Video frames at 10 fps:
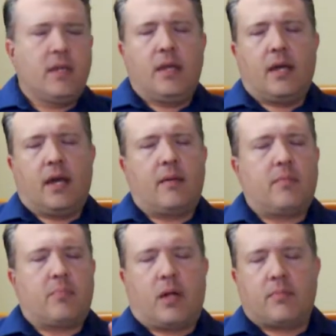
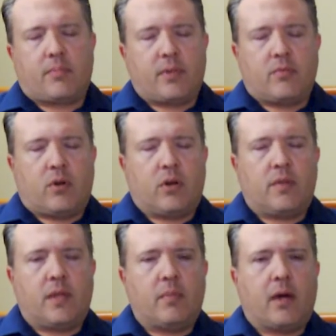I'm probably wrong on
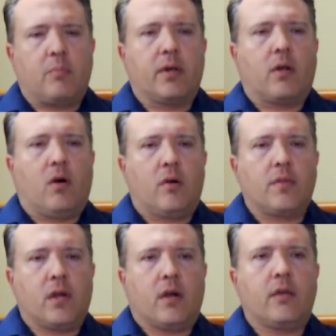the amount, but all the
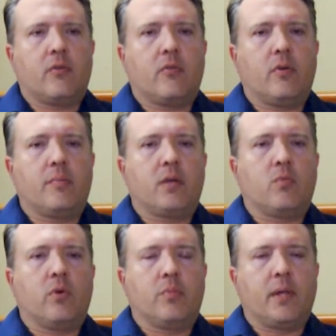cardio equipment
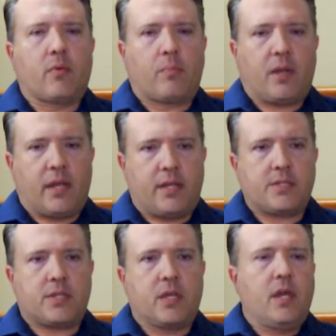will be replaced.